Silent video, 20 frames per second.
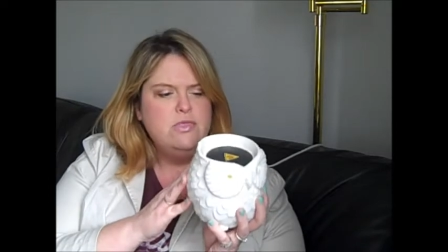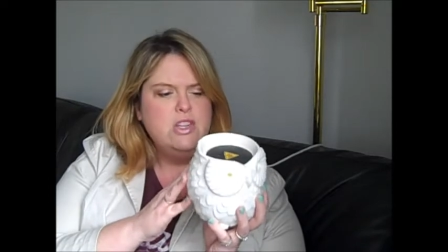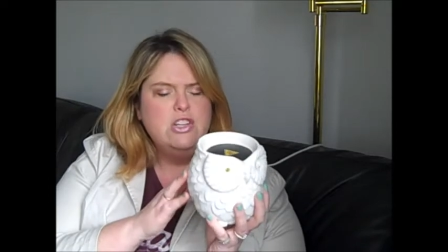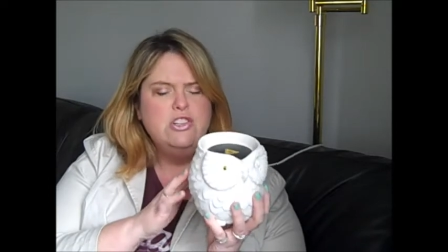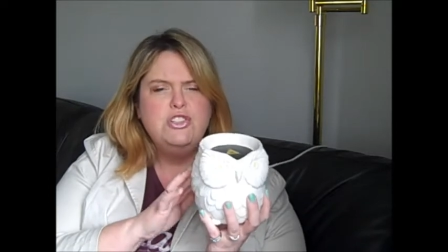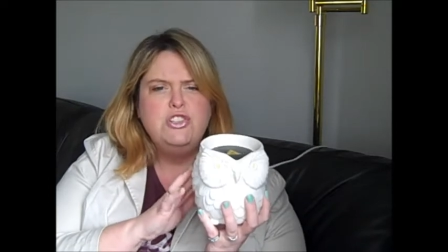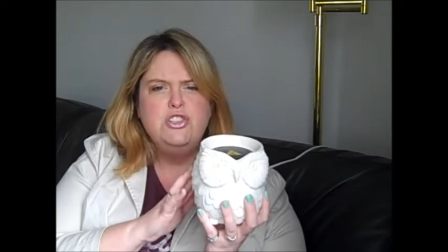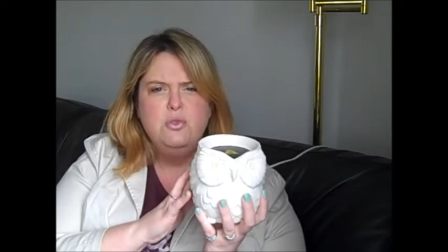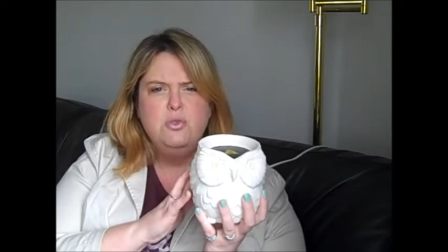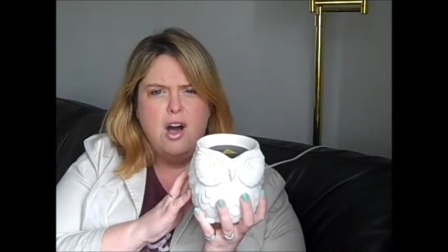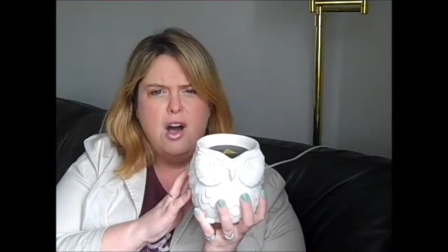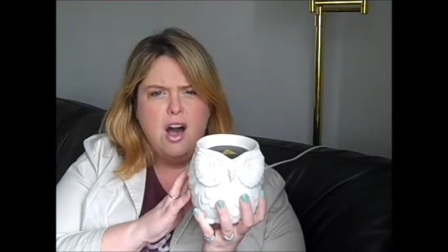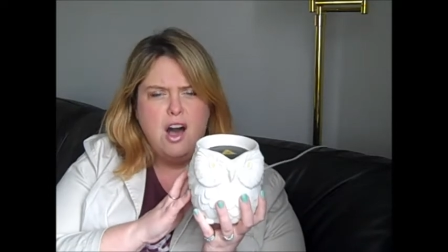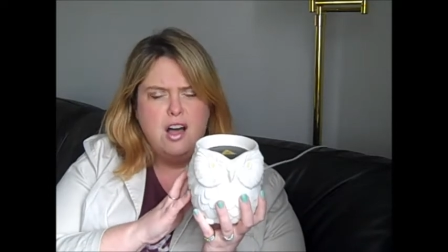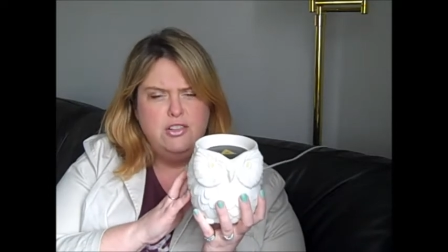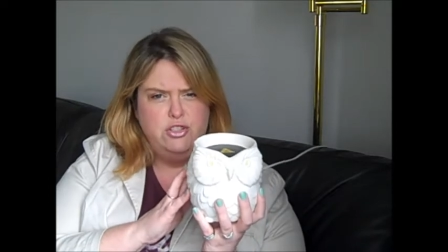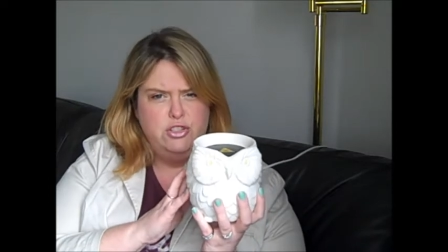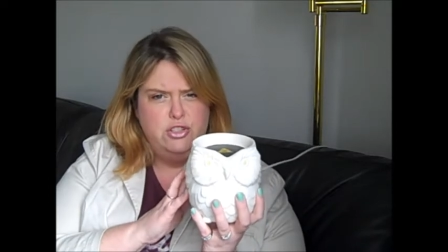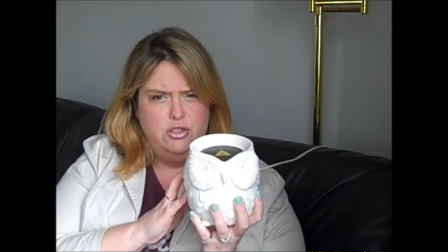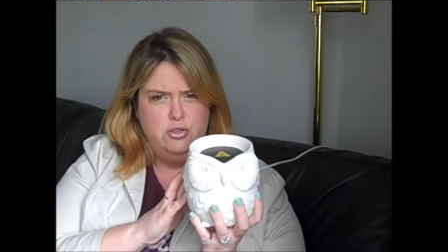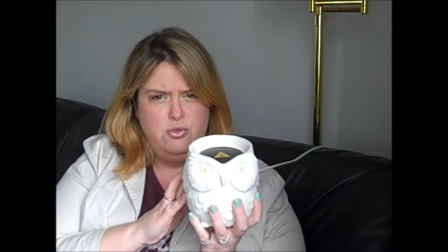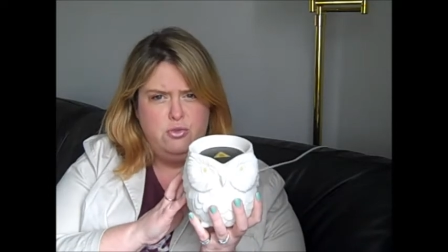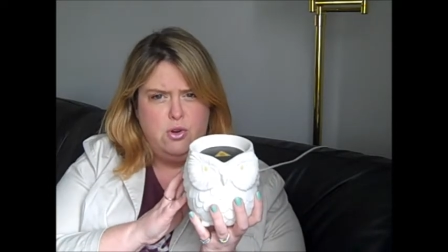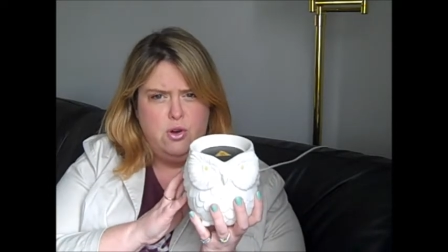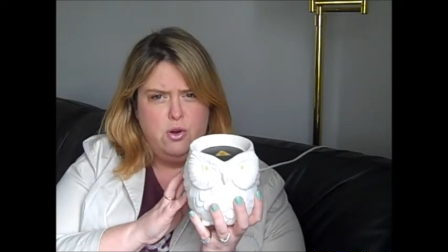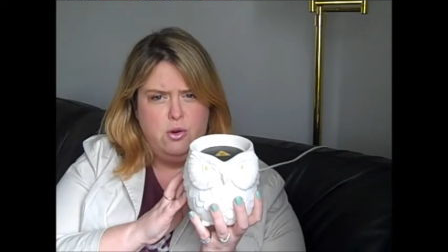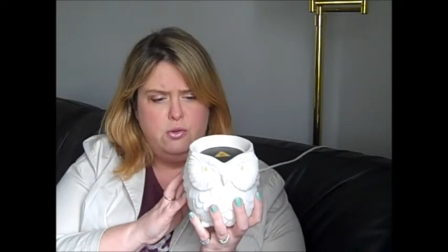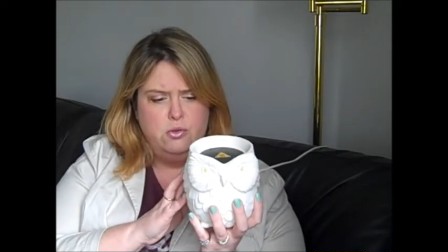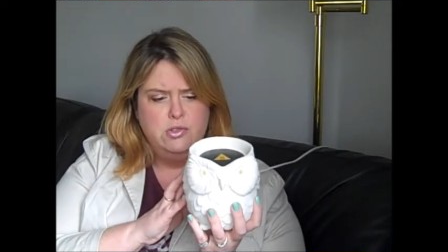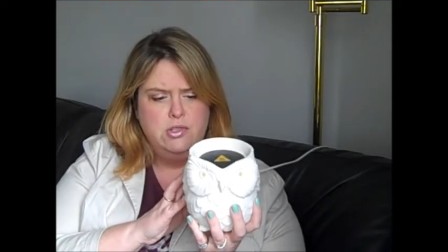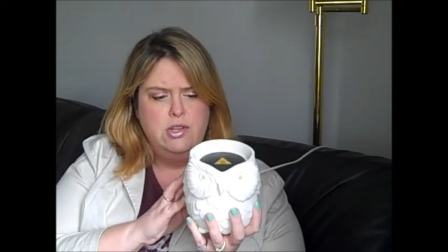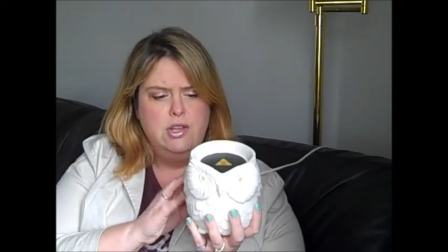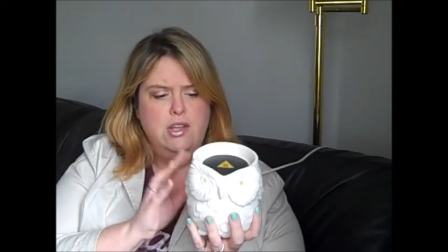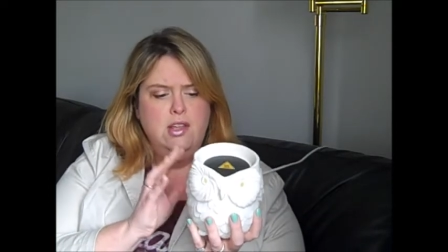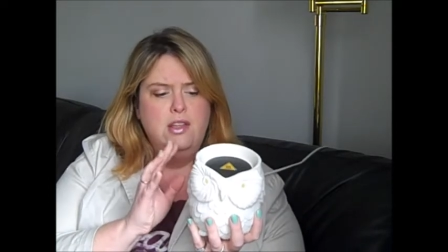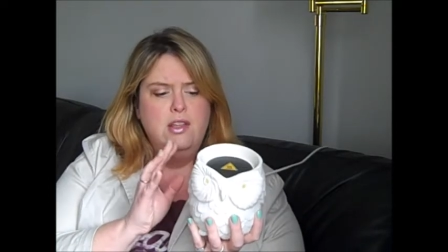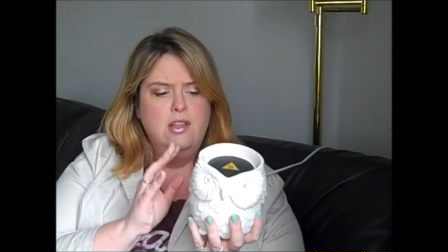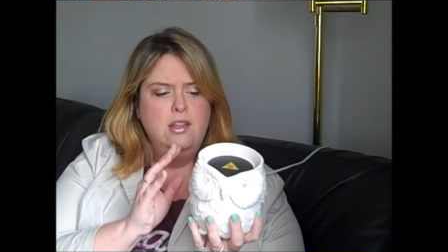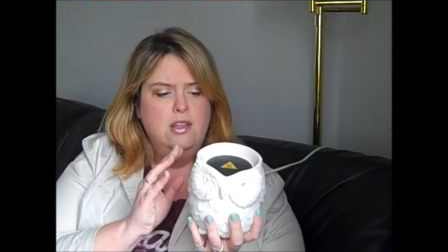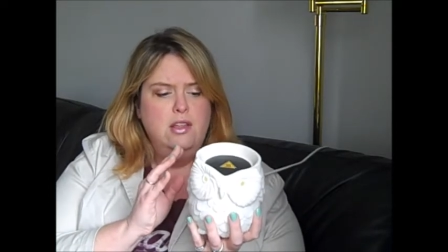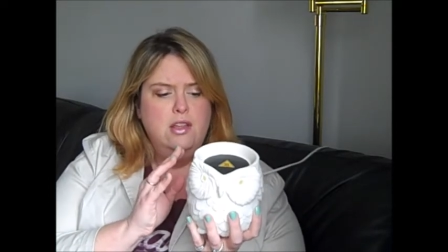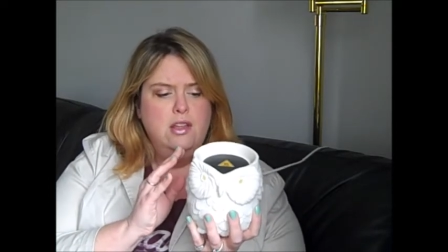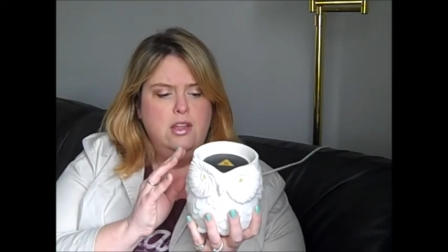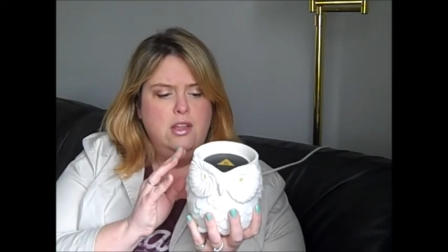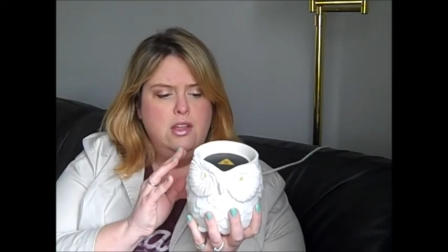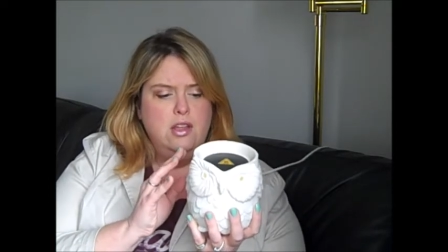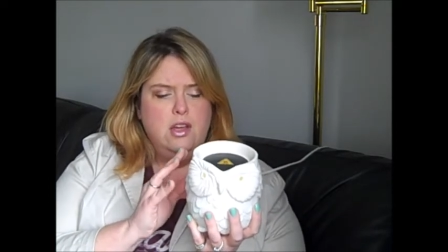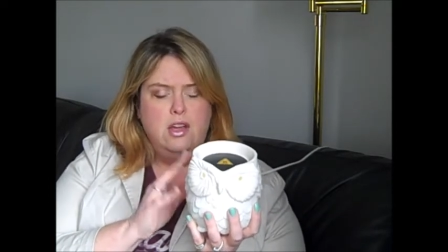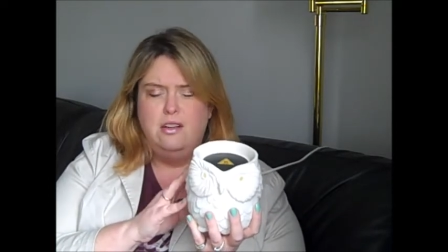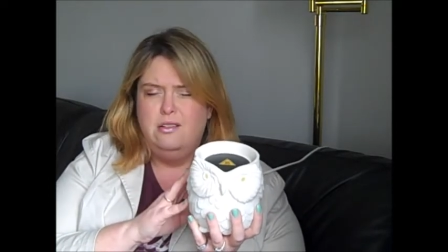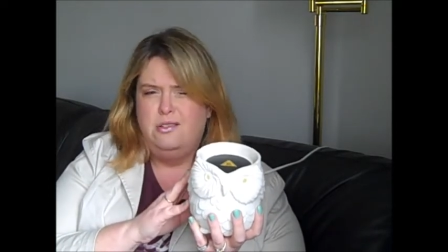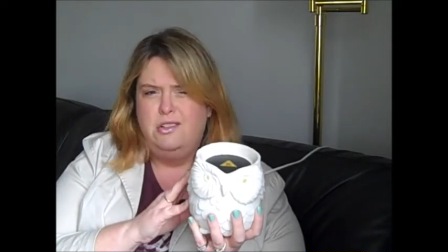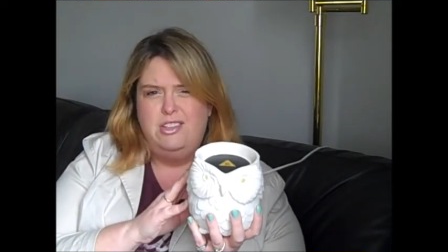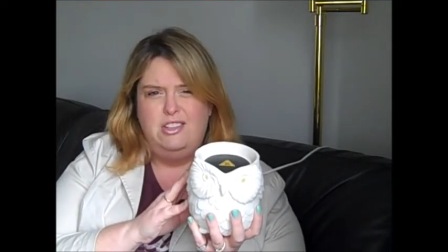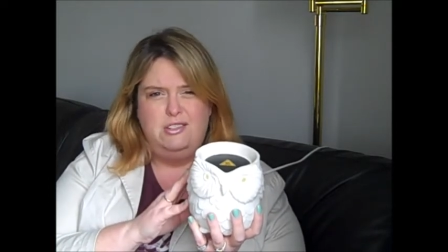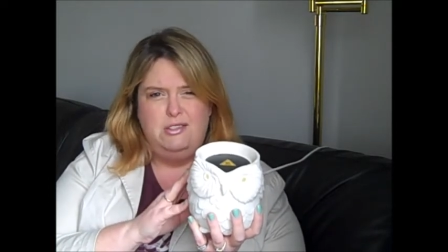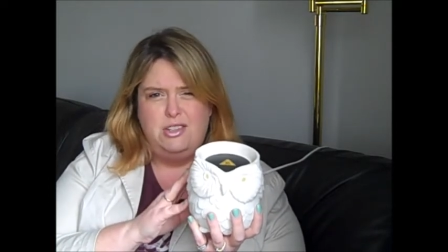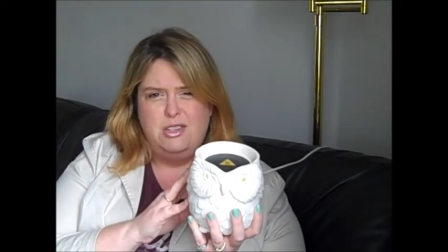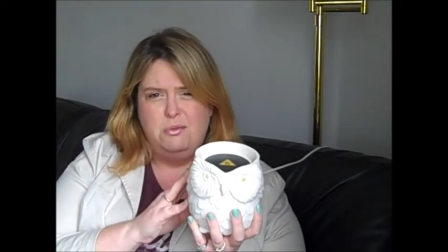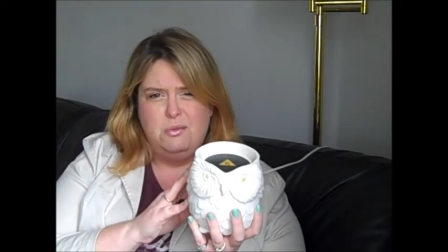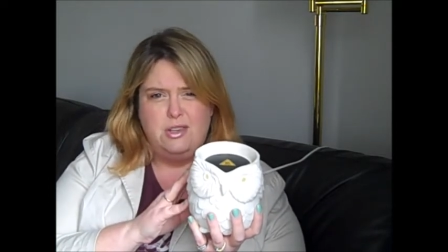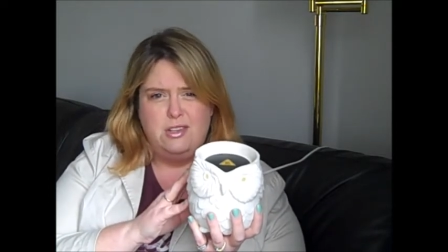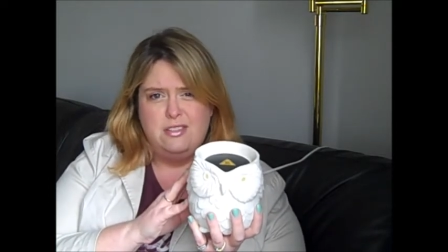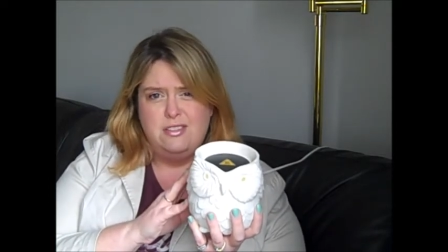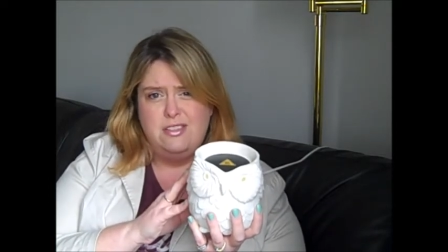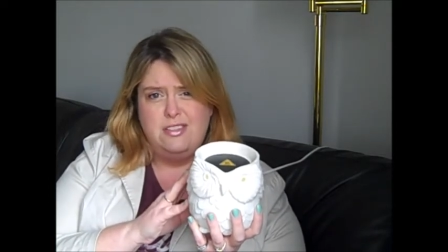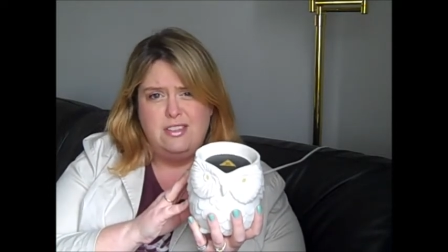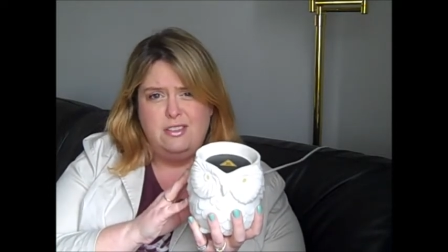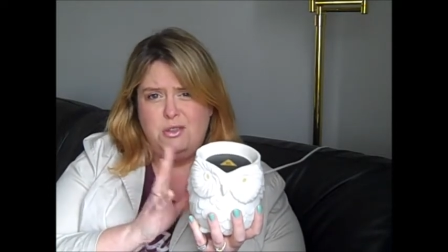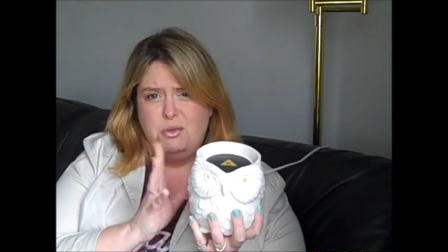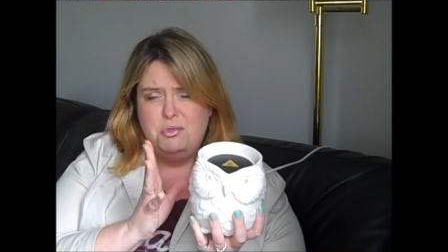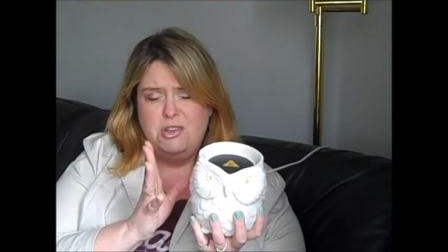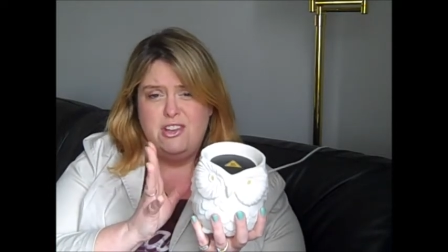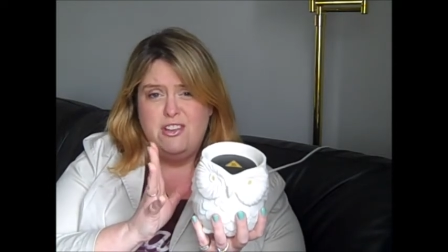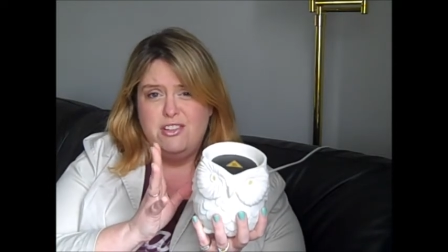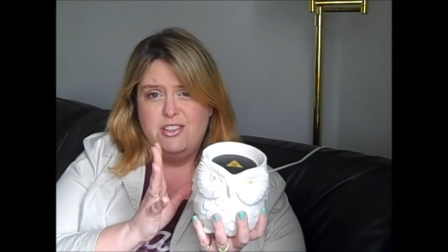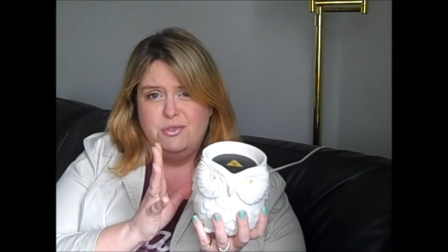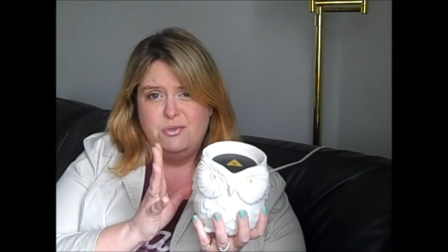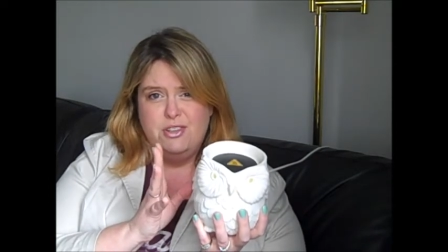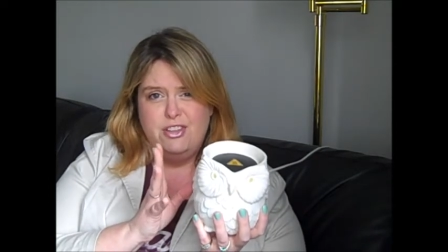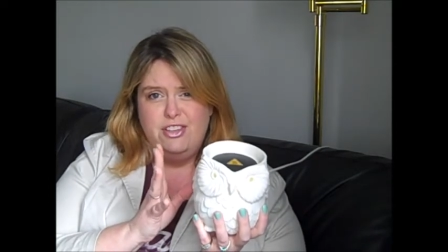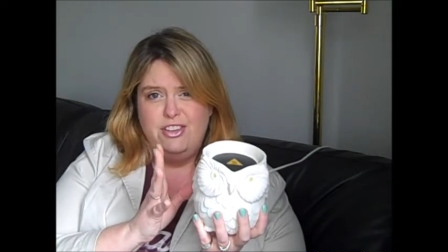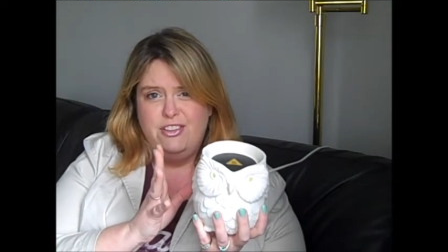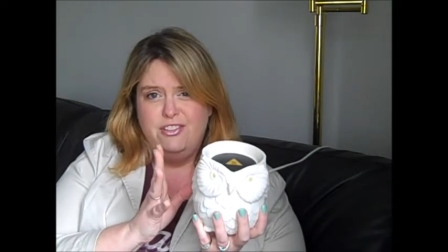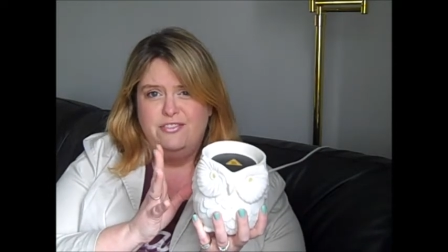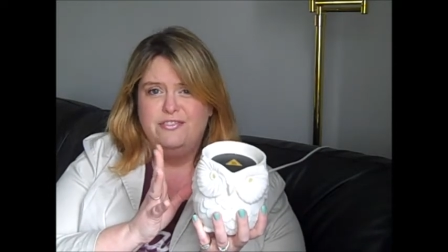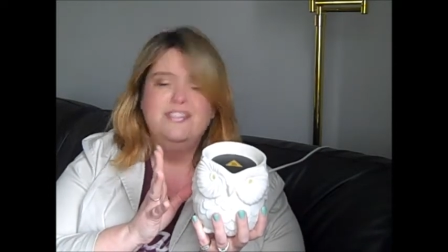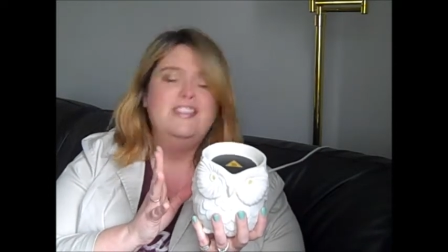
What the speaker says: 2 hot and 2 cold. I don't really know what that means, I'm going to be honest with you.